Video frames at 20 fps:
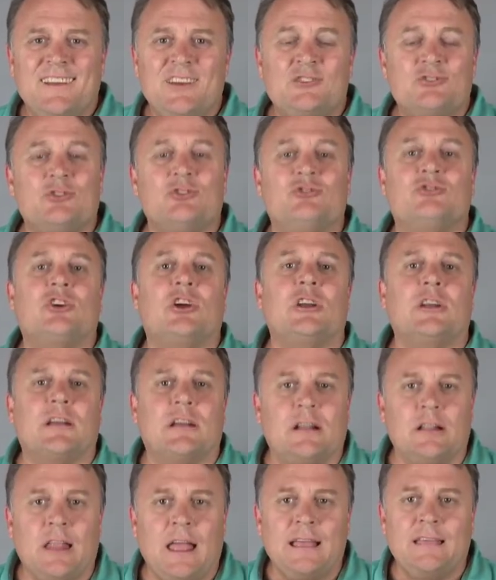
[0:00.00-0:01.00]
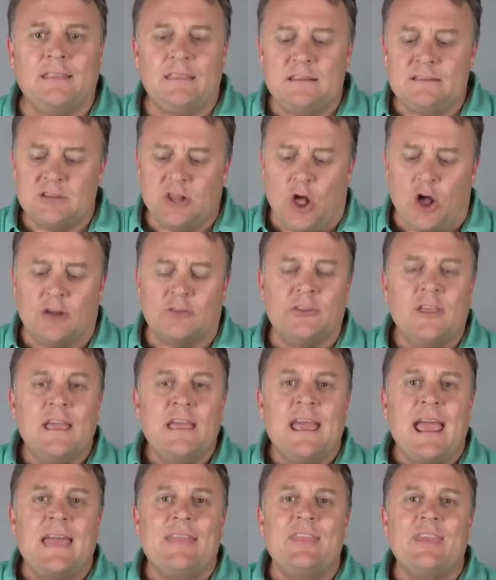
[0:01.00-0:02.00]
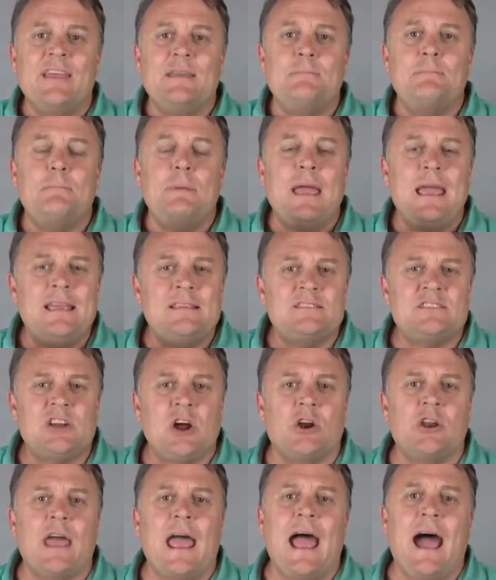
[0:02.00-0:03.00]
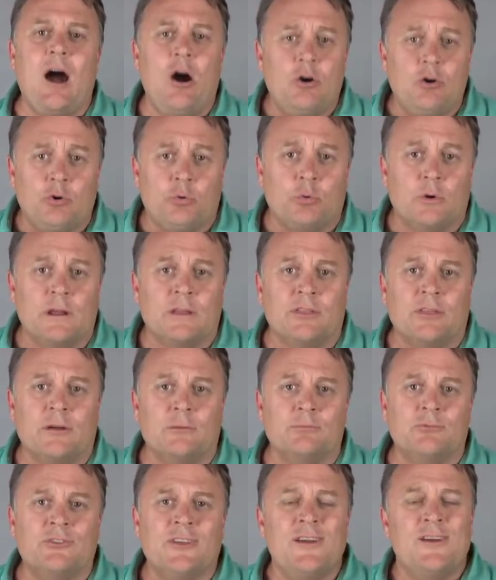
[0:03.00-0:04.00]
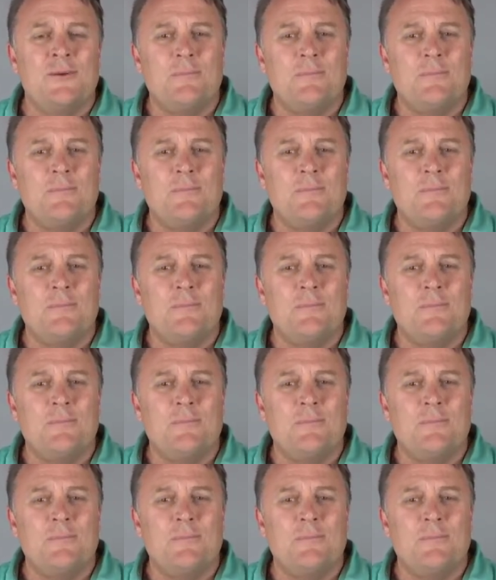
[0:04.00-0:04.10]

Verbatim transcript: So it's going to collect these logs and then based on algorithms,